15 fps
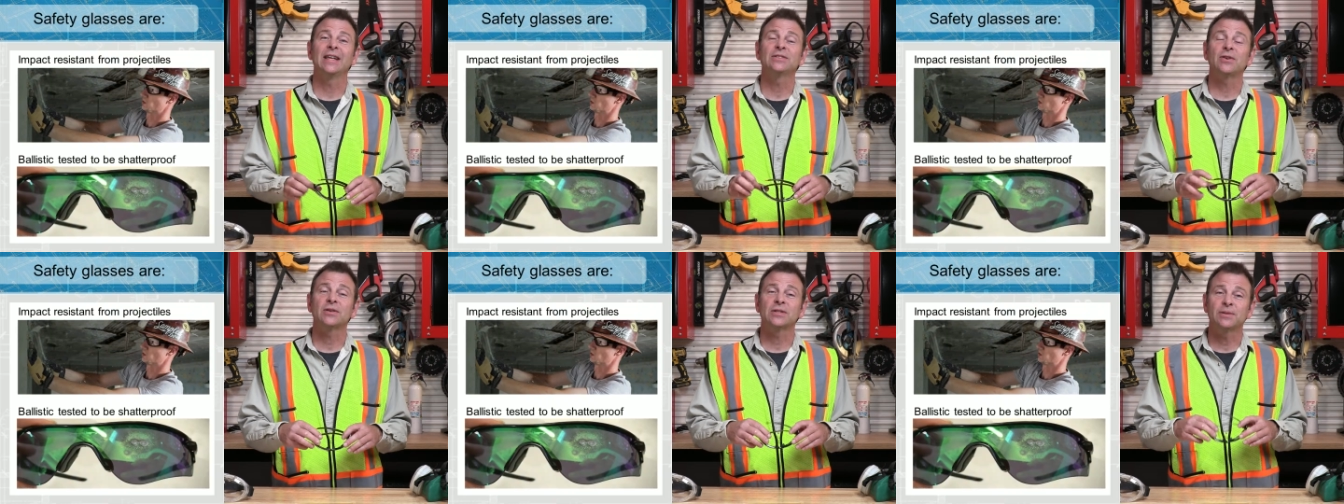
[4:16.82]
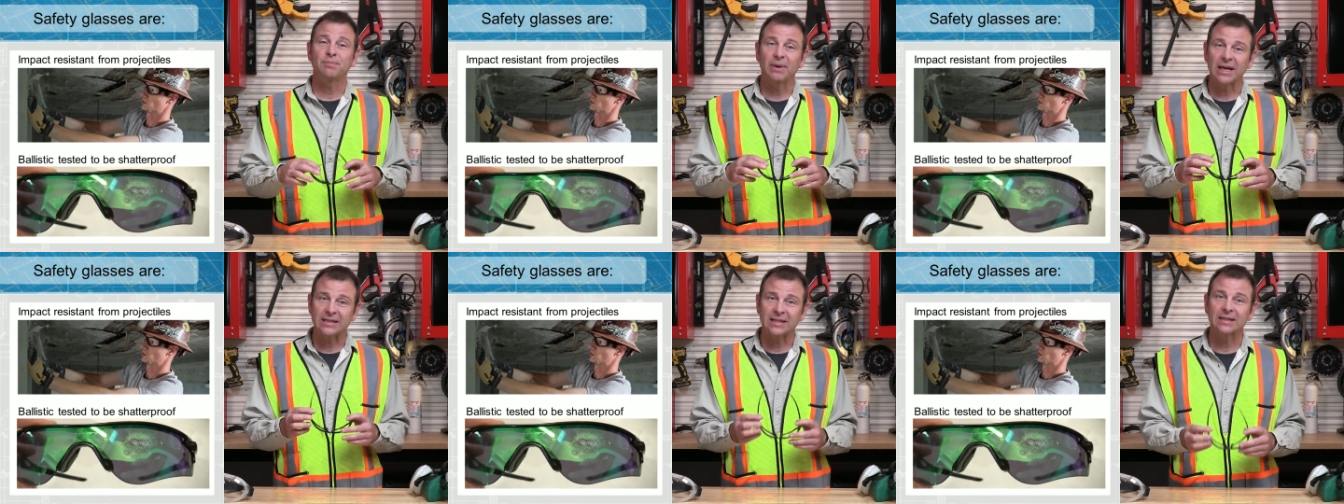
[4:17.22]
these are
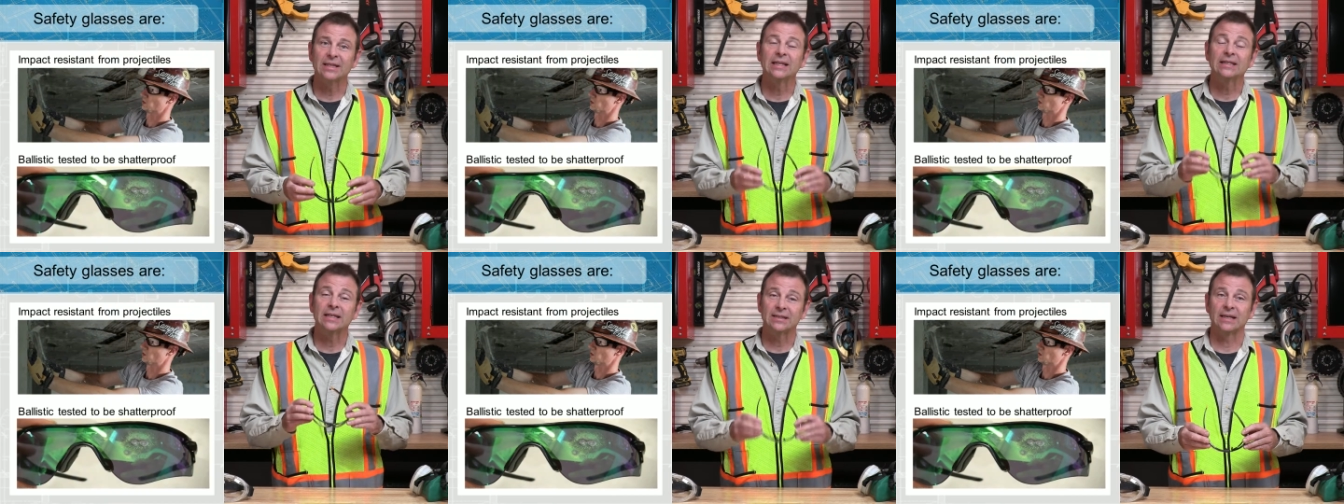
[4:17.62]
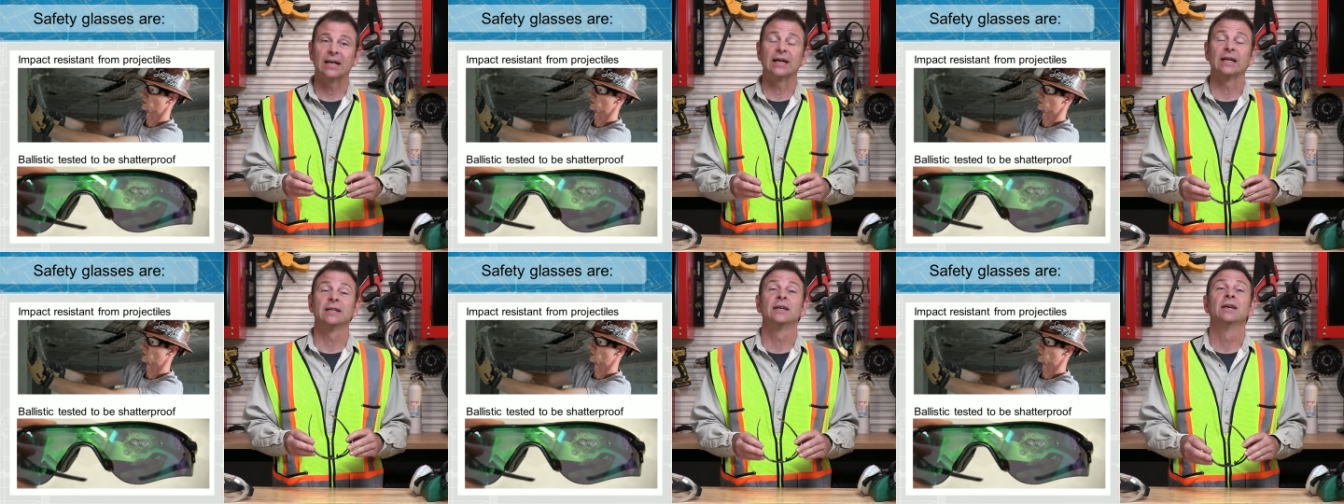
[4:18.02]
specially
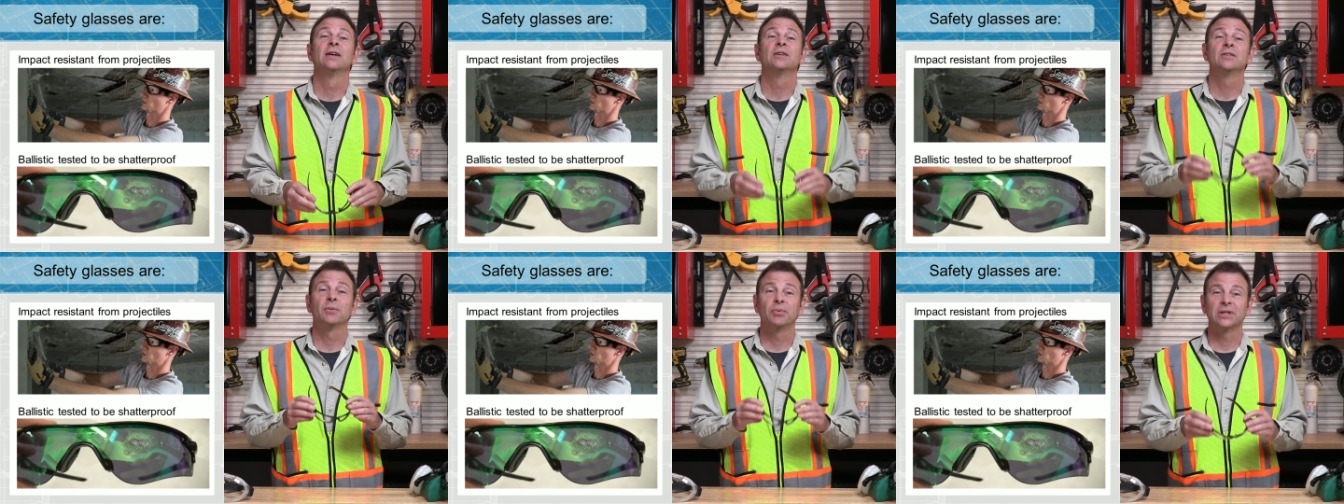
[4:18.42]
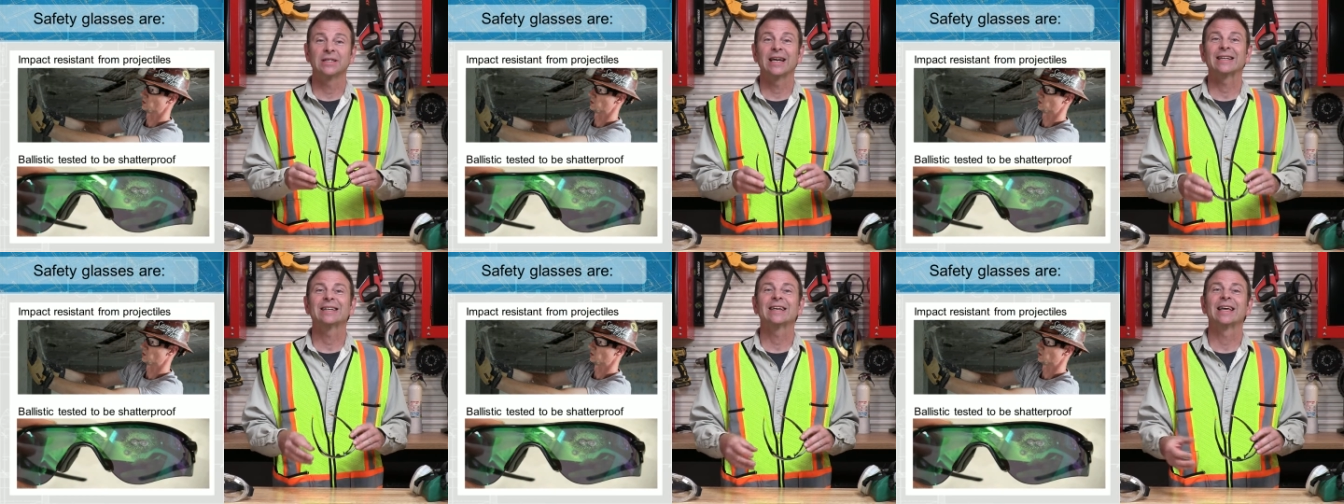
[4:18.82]
designed to
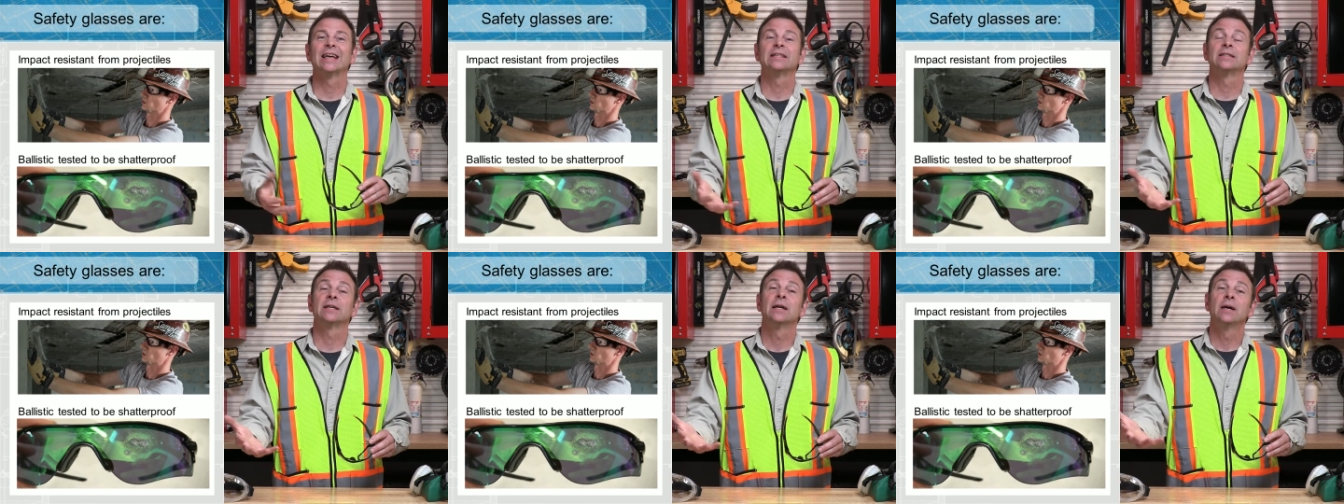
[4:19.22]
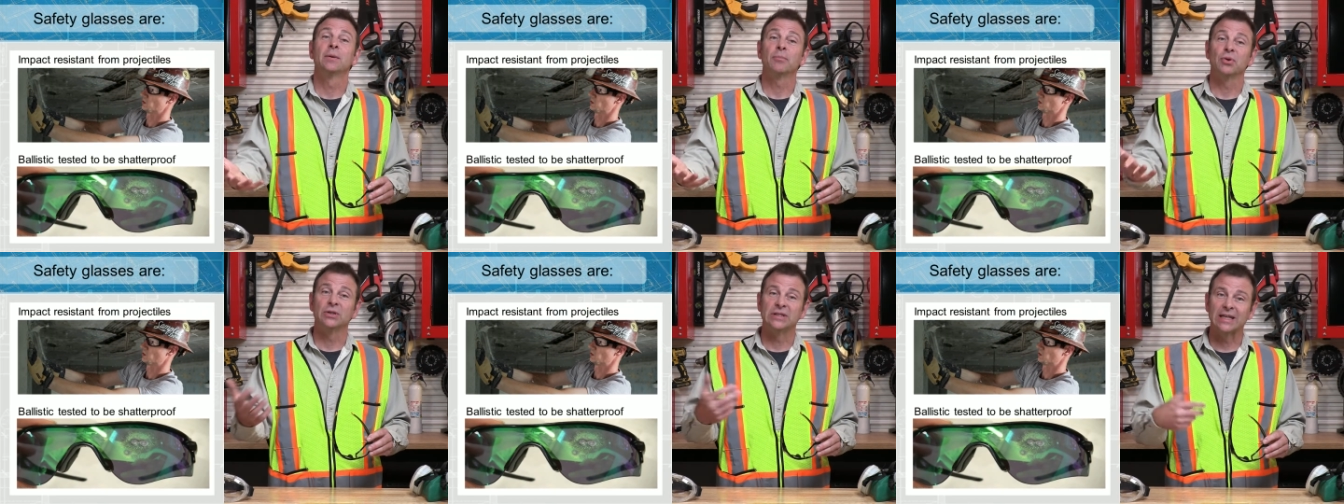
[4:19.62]
protect against
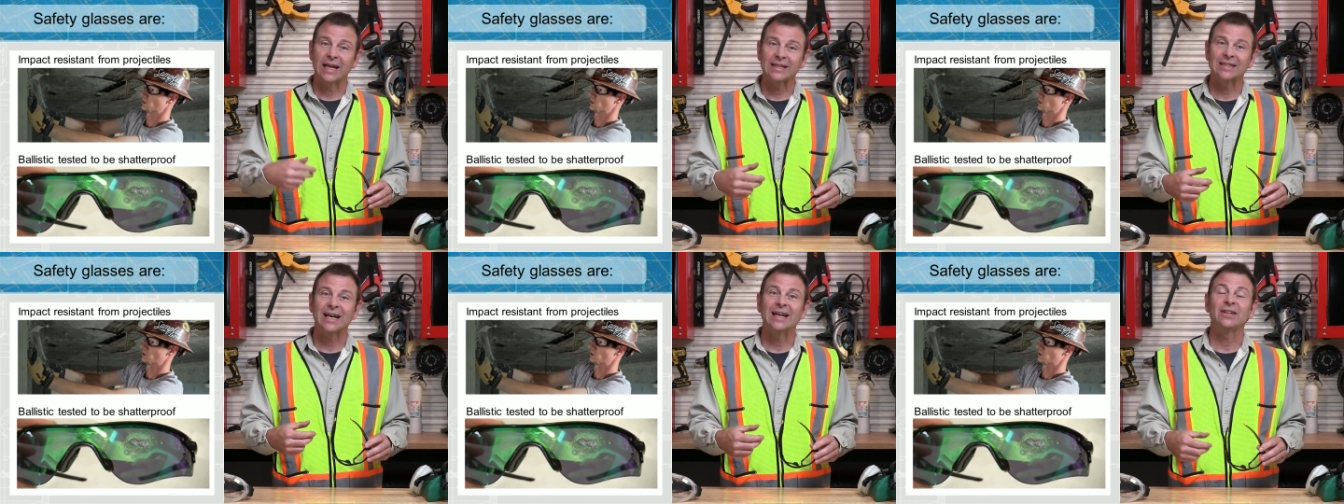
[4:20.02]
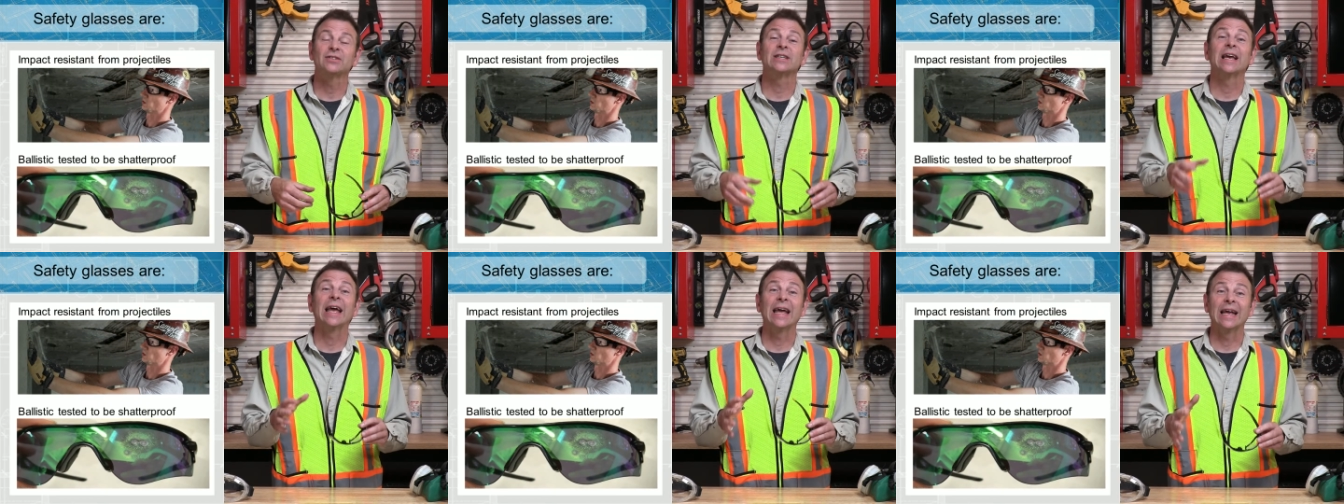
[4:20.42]

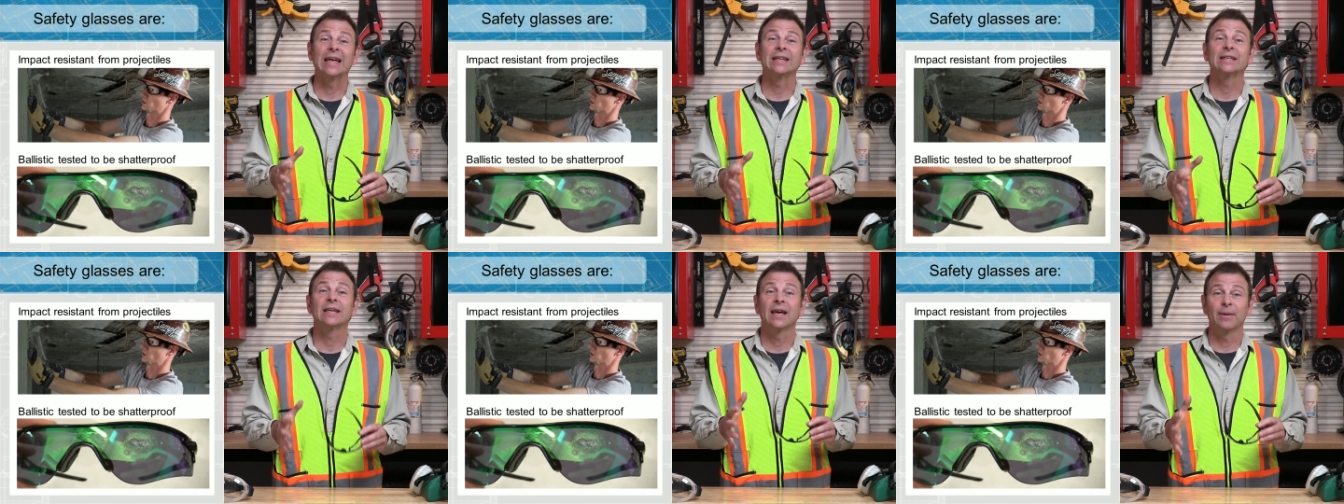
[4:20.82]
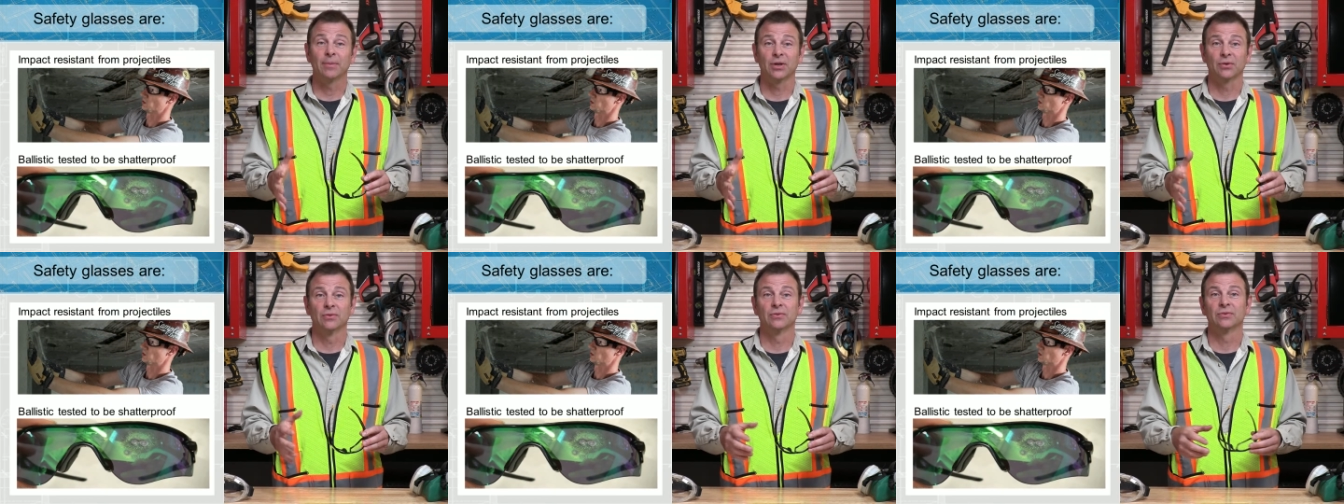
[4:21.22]
projectiles and
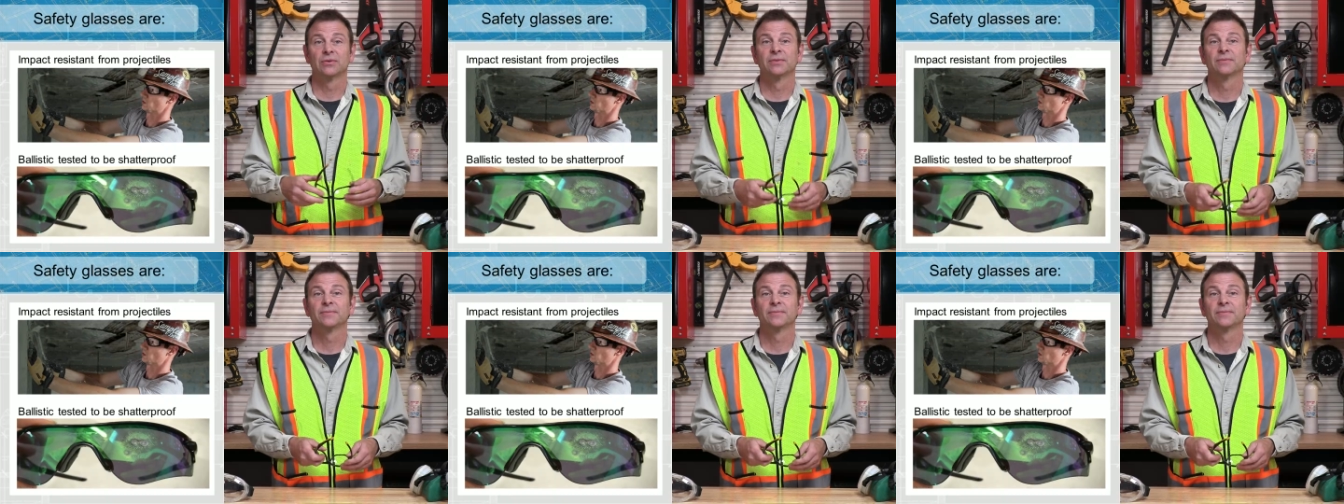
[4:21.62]
chemicals.